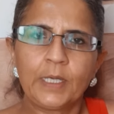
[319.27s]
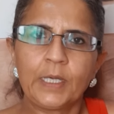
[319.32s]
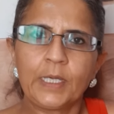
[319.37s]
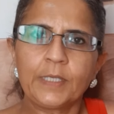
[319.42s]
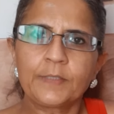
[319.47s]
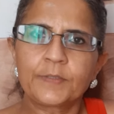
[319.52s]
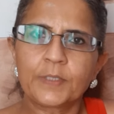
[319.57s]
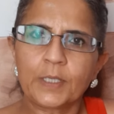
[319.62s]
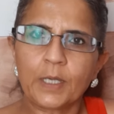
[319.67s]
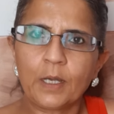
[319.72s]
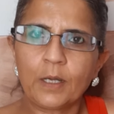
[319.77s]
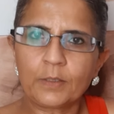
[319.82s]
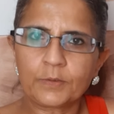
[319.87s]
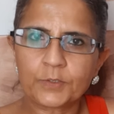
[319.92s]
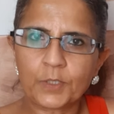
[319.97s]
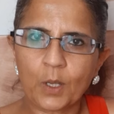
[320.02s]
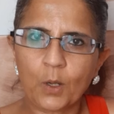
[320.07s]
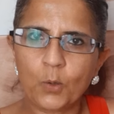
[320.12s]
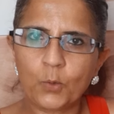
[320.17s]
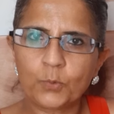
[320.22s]
Is it at
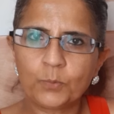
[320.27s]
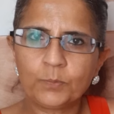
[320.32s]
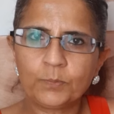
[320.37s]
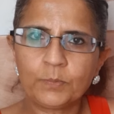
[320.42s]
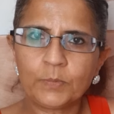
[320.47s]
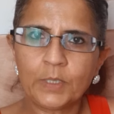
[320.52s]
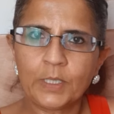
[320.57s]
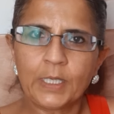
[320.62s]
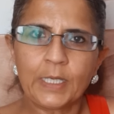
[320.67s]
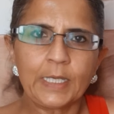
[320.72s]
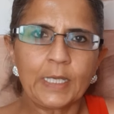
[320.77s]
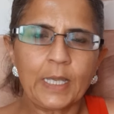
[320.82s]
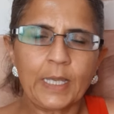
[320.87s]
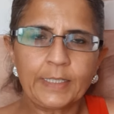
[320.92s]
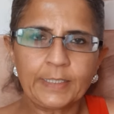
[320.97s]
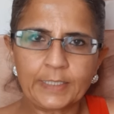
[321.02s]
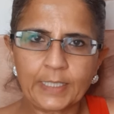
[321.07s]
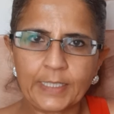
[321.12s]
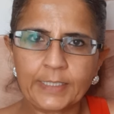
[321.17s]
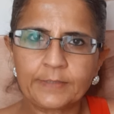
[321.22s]
home
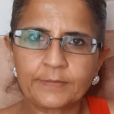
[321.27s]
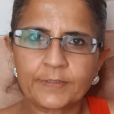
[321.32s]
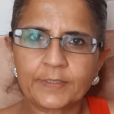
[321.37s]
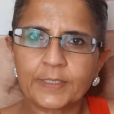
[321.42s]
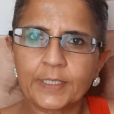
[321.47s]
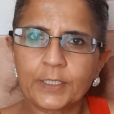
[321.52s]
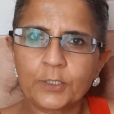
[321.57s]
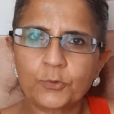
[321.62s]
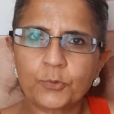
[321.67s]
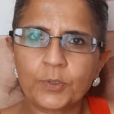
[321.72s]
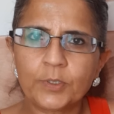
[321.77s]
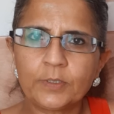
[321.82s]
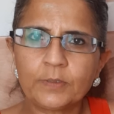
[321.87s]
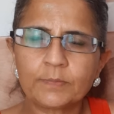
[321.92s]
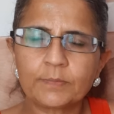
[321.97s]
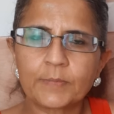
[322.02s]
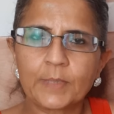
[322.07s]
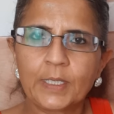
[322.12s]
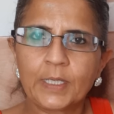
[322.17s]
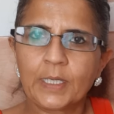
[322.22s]
and in secret?
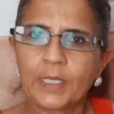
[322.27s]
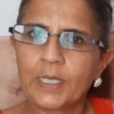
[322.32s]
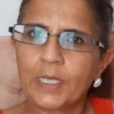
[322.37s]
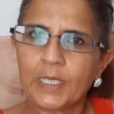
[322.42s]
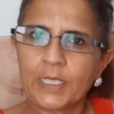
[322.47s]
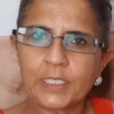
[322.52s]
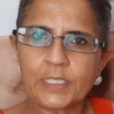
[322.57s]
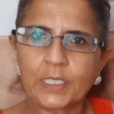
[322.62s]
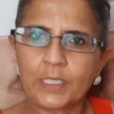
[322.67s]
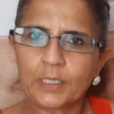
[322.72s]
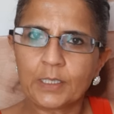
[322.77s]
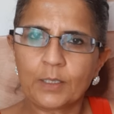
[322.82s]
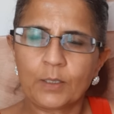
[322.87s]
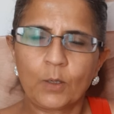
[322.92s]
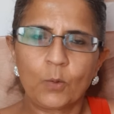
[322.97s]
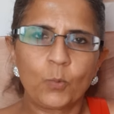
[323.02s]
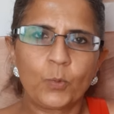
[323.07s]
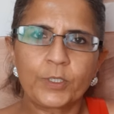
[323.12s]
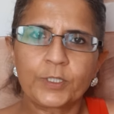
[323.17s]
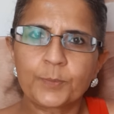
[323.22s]
Is it
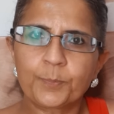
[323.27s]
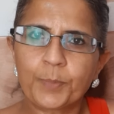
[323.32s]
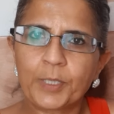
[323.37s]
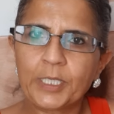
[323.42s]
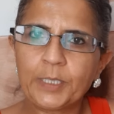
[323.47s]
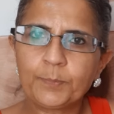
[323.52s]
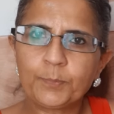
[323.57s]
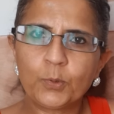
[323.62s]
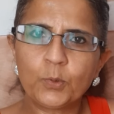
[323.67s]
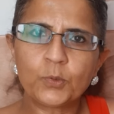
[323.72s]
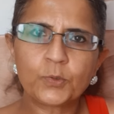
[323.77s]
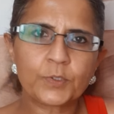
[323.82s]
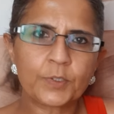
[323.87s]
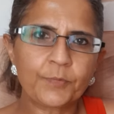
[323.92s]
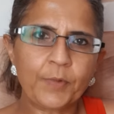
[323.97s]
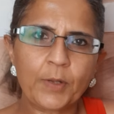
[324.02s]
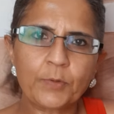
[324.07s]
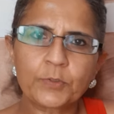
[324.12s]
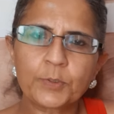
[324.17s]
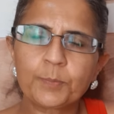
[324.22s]
with people,
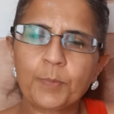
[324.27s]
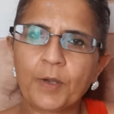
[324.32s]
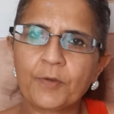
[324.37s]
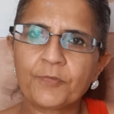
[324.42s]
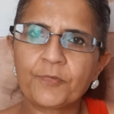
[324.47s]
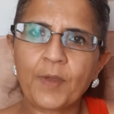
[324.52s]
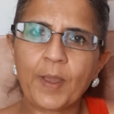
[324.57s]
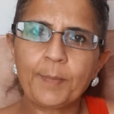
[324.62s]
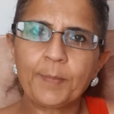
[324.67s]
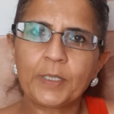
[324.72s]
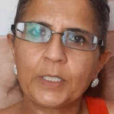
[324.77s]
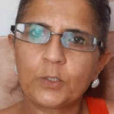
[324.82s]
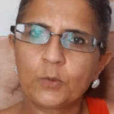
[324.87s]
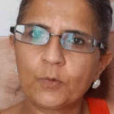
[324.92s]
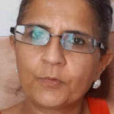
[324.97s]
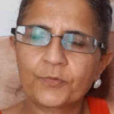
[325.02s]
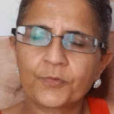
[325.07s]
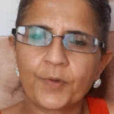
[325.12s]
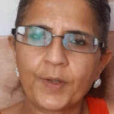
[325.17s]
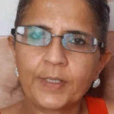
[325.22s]
surrounded by family or
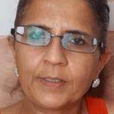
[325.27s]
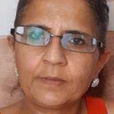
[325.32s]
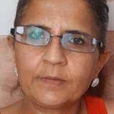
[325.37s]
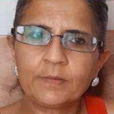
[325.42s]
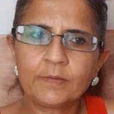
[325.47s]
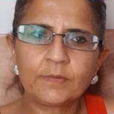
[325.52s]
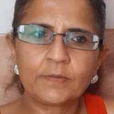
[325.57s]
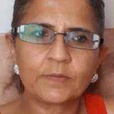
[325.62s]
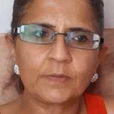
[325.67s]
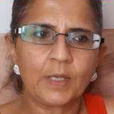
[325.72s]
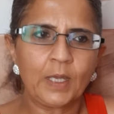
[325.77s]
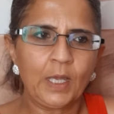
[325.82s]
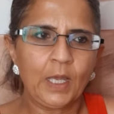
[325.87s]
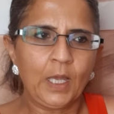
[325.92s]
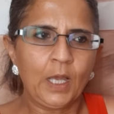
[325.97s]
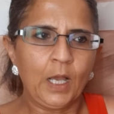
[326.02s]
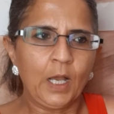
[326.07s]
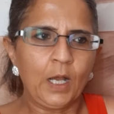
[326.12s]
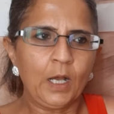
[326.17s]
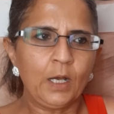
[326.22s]
friends?
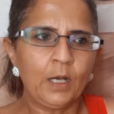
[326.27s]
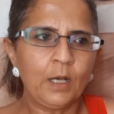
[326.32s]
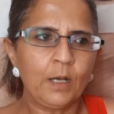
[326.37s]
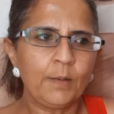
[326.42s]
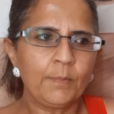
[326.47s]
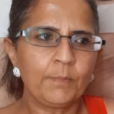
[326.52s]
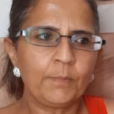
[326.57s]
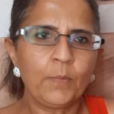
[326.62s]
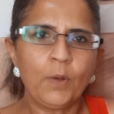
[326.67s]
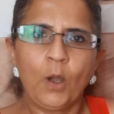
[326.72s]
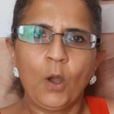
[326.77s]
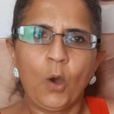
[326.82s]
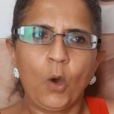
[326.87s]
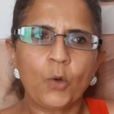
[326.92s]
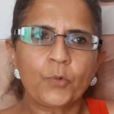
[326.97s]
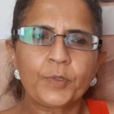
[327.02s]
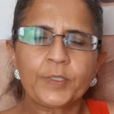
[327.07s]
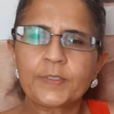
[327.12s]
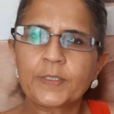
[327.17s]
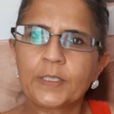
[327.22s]

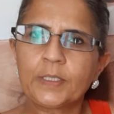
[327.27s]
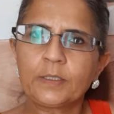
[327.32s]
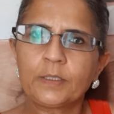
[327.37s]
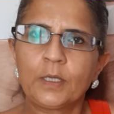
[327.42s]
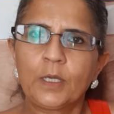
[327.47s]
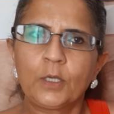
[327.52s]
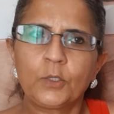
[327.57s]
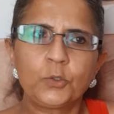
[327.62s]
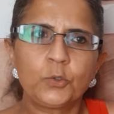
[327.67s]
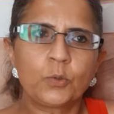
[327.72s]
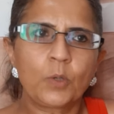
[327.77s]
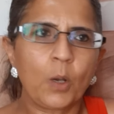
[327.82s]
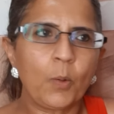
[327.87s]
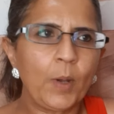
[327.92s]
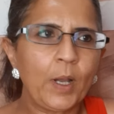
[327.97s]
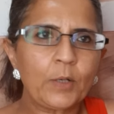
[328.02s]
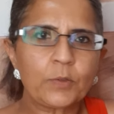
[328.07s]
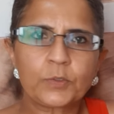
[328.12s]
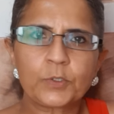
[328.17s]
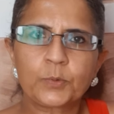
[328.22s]
Or is it you go
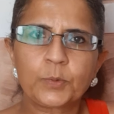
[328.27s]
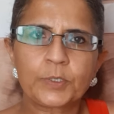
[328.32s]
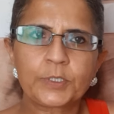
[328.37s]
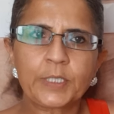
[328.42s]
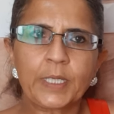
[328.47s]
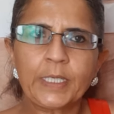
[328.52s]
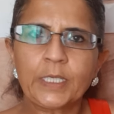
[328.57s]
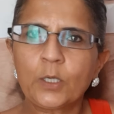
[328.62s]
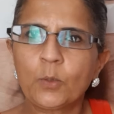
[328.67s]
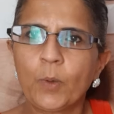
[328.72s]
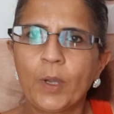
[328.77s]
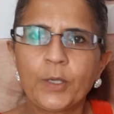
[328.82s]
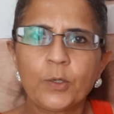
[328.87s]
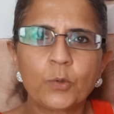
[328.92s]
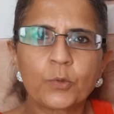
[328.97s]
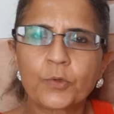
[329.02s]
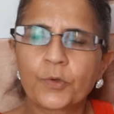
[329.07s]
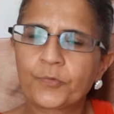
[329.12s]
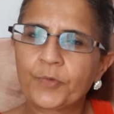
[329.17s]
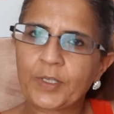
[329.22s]
out to a takeaway
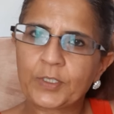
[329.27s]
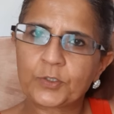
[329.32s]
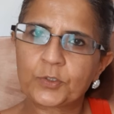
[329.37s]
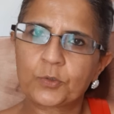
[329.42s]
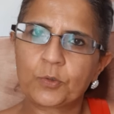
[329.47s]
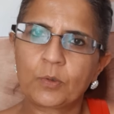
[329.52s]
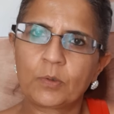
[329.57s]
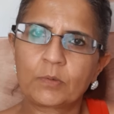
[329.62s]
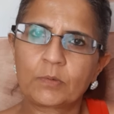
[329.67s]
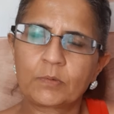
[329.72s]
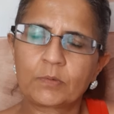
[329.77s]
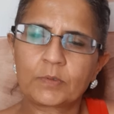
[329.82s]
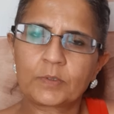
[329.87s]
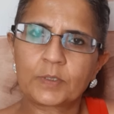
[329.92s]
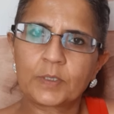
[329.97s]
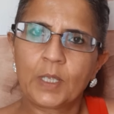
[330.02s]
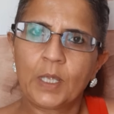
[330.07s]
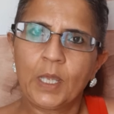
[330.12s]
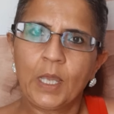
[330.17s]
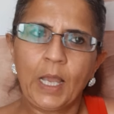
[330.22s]
or a restaurant
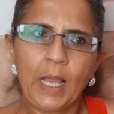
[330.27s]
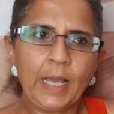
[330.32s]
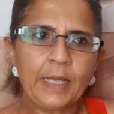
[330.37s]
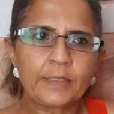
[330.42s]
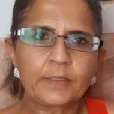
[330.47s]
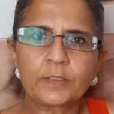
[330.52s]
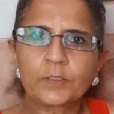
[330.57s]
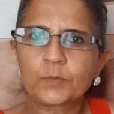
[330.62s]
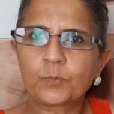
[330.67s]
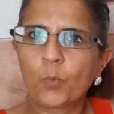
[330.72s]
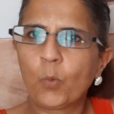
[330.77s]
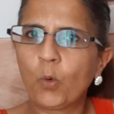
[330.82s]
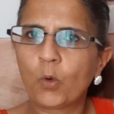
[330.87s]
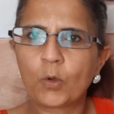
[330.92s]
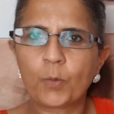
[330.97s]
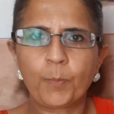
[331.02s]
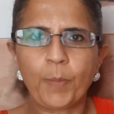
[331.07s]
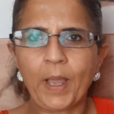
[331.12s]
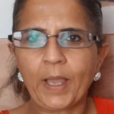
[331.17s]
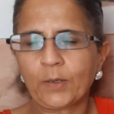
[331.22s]
and
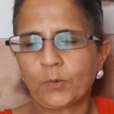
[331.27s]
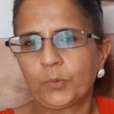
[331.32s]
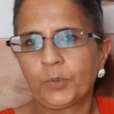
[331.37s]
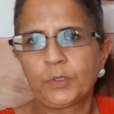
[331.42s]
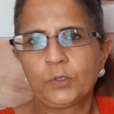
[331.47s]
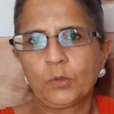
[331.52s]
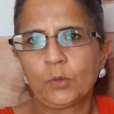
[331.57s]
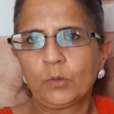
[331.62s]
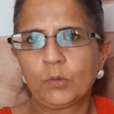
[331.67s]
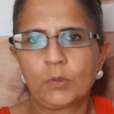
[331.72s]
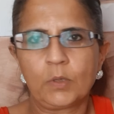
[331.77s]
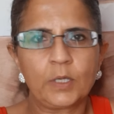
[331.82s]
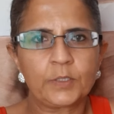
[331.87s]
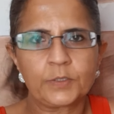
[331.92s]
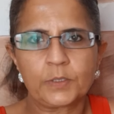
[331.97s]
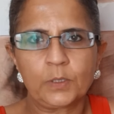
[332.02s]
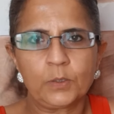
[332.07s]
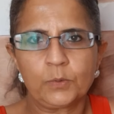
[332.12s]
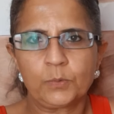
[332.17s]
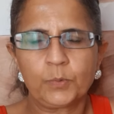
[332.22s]
walk back with your, I
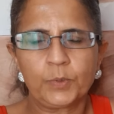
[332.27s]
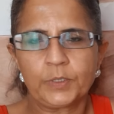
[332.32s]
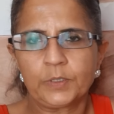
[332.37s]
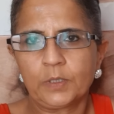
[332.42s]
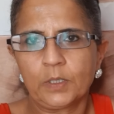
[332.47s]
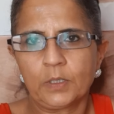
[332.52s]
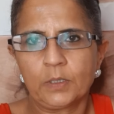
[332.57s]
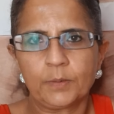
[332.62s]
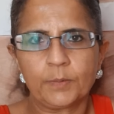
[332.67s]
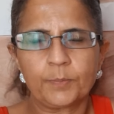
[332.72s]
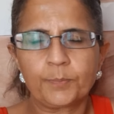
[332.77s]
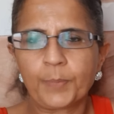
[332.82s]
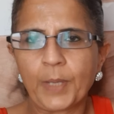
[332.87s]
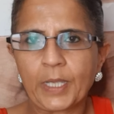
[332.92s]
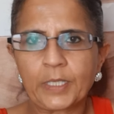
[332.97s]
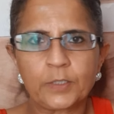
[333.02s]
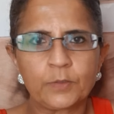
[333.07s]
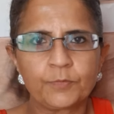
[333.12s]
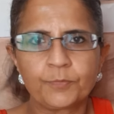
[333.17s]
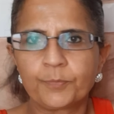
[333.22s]
don't know, with the
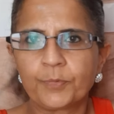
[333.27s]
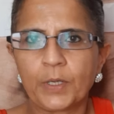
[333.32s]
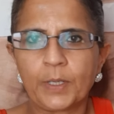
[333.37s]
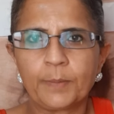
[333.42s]
packet